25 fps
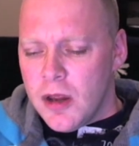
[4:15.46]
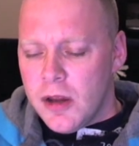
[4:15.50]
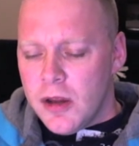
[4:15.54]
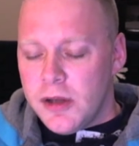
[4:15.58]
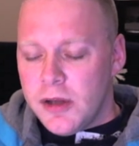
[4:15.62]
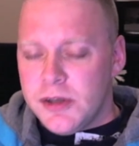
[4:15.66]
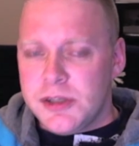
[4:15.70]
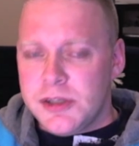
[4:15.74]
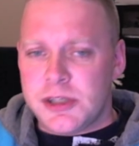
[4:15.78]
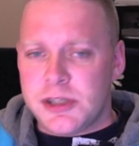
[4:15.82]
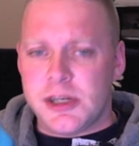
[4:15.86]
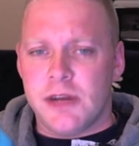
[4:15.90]

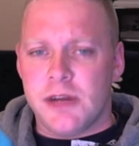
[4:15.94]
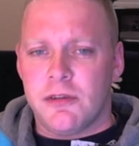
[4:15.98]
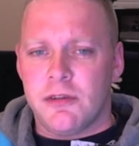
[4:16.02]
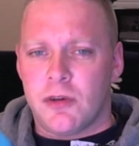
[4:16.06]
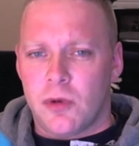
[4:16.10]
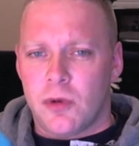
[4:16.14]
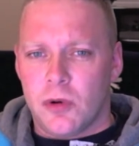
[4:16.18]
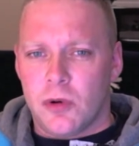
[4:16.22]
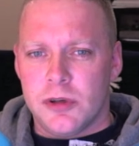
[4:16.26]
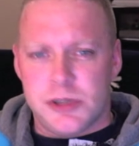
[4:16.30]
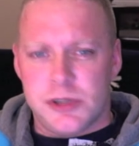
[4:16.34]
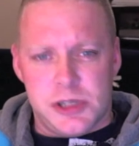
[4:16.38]
she
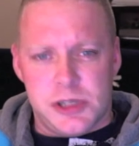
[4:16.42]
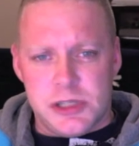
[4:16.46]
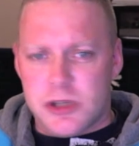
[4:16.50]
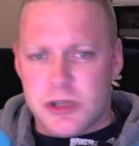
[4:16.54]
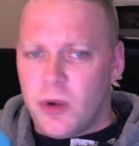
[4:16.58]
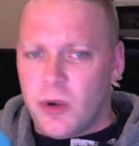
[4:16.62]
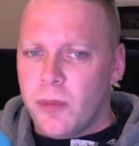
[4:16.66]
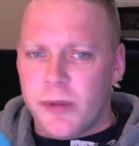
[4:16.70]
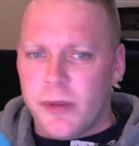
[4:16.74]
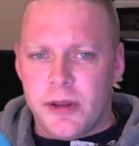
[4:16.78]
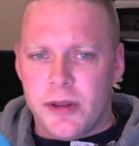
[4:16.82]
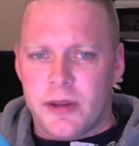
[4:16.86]

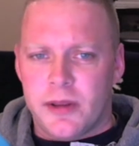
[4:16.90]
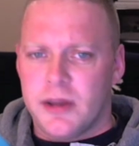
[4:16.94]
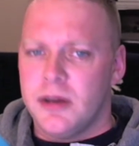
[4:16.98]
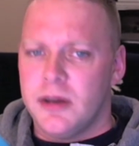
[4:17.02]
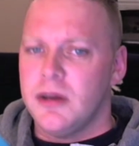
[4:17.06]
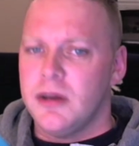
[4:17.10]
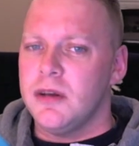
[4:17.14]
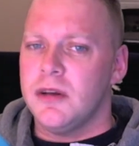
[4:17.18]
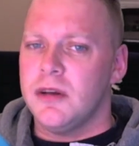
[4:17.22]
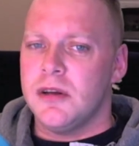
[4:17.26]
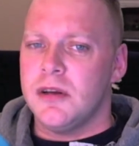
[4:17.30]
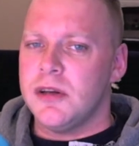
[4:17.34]
told me
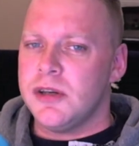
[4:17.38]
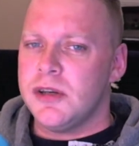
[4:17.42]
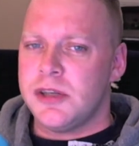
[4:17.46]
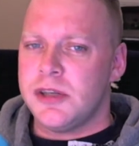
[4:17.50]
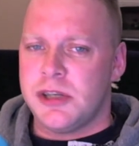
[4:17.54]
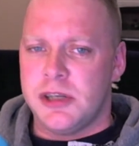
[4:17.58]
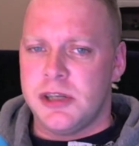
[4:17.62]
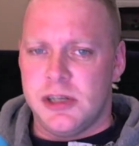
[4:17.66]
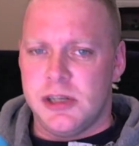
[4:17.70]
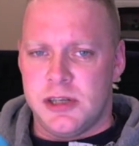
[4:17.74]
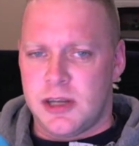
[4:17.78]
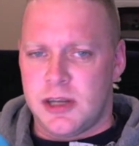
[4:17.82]
that
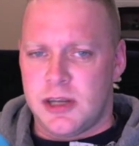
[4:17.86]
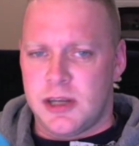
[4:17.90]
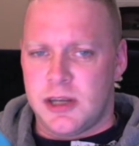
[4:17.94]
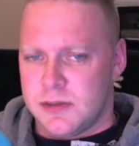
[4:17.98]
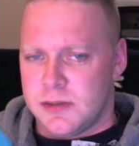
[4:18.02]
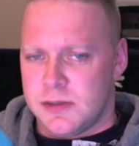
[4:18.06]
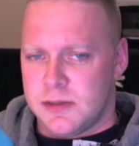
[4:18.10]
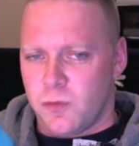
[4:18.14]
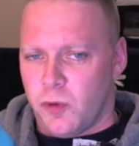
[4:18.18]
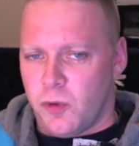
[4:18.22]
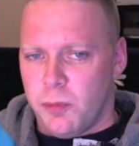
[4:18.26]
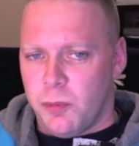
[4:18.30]
she
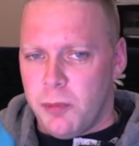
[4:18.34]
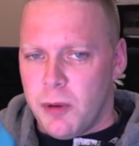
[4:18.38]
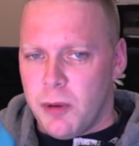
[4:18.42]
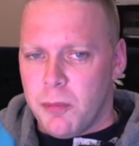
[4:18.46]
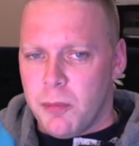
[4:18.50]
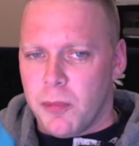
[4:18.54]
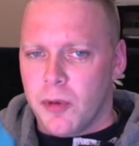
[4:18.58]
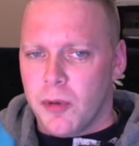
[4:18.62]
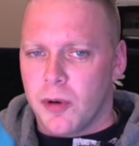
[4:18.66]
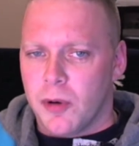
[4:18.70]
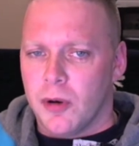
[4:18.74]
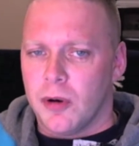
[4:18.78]
doesn't
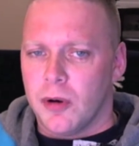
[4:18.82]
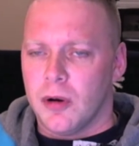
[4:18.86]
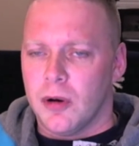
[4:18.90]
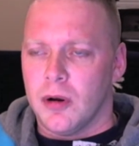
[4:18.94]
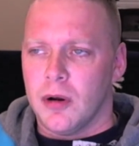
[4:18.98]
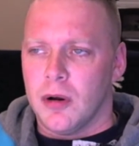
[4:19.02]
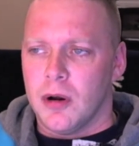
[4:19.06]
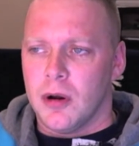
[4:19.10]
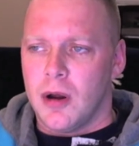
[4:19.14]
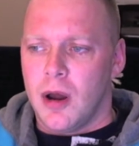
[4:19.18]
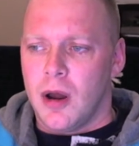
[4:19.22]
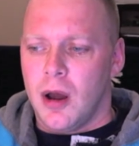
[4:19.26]

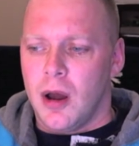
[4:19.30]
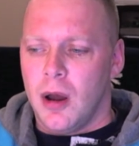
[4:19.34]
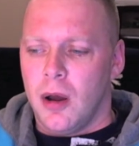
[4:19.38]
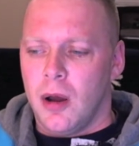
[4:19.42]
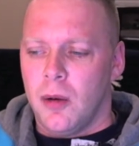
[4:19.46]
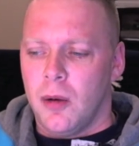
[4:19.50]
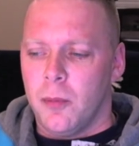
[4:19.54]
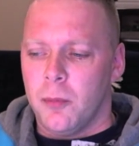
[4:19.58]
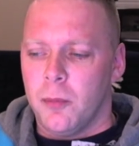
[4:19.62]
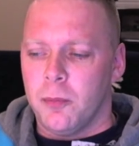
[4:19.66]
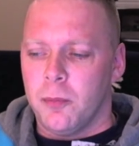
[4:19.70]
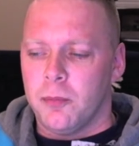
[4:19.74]
remember
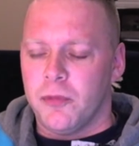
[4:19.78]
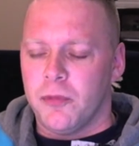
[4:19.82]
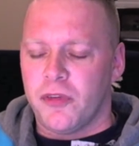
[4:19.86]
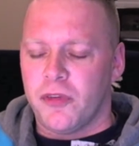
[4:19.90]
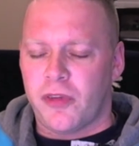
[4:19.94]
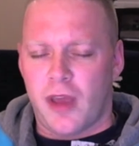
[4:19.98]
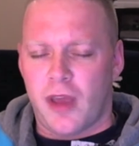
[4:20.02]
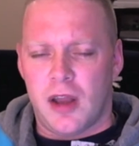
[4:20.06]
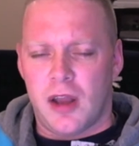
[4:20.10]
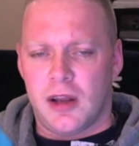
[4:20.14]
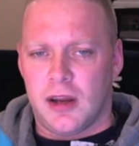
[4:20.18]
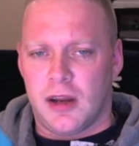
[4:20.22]

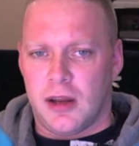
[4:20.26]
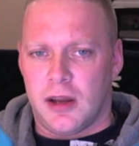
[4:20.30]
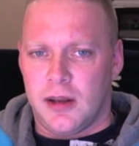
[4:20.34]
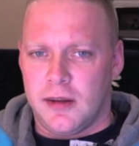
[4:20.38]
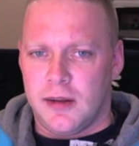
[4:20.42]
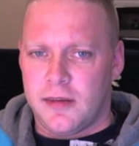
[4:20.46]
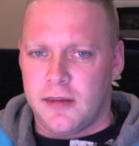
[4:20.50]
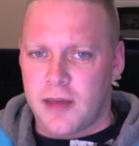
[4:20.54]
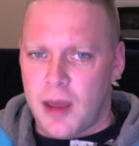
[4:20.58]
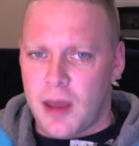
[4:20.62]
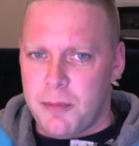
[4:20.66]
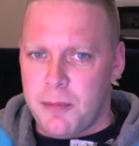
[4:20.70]
signing any
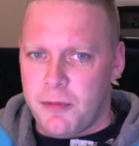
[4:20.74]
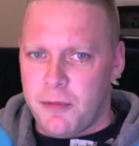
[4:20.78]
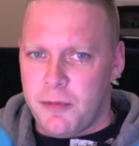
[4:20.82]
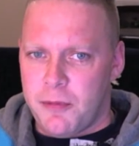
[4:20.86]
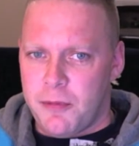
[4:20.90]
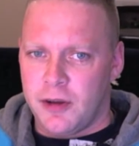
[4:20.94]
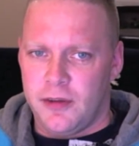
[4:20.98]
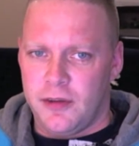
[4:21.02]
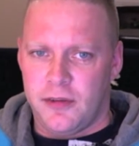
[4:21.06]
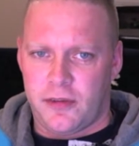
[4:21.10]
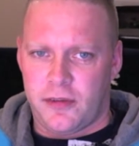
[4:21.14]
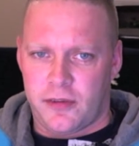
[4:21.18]
type of
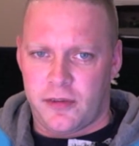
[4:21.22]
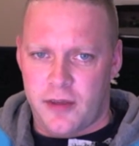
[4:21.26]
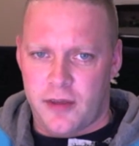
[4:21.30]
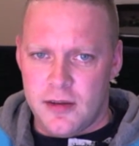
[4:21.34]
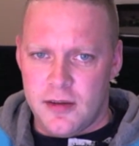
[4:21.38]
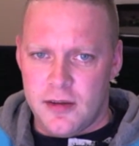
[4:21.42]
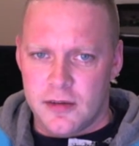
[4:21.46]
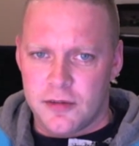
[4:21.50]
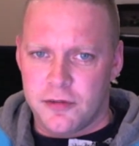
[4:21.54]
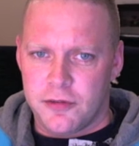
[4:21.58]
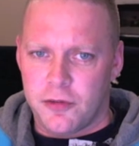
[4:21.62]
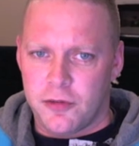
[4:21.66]

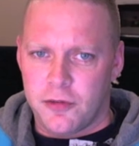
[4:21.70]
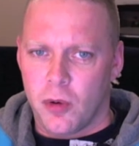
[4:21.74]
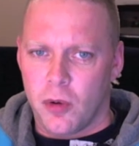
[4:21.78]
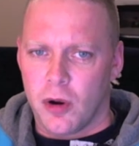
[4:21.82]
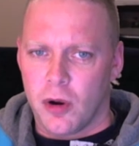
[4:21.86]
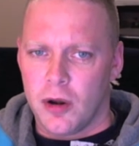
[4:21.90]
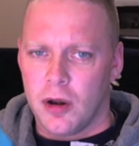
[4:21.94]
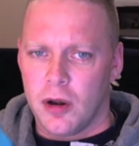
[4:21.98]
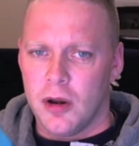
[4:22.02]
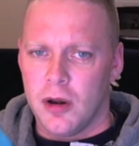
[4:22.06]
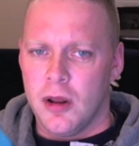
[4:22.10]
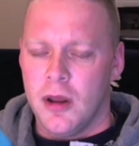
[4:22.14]
consent
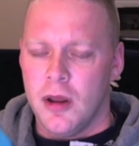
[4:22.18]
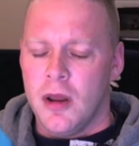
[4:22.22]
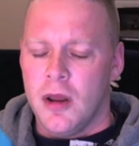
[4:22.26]
for it.